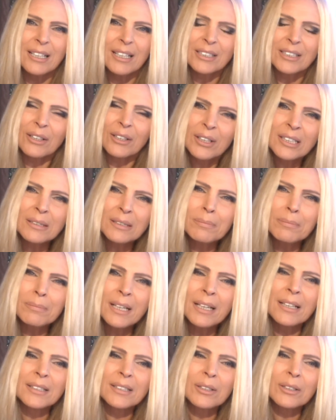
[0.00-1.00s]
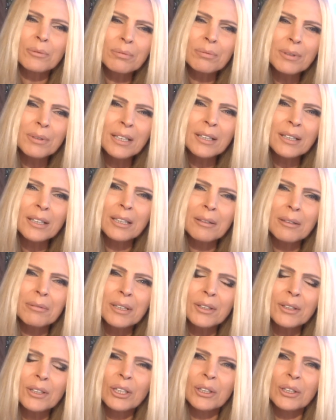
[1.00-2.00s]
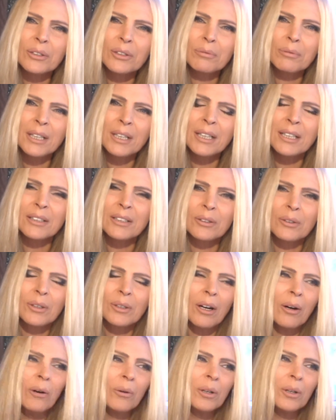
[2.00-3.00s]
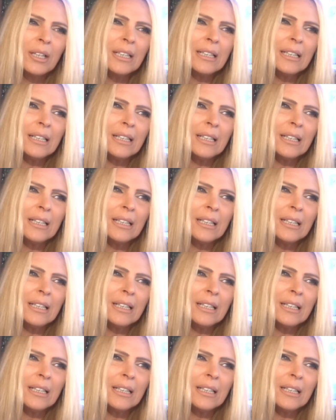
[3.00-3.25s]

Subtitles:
So this week is a really, really good week to go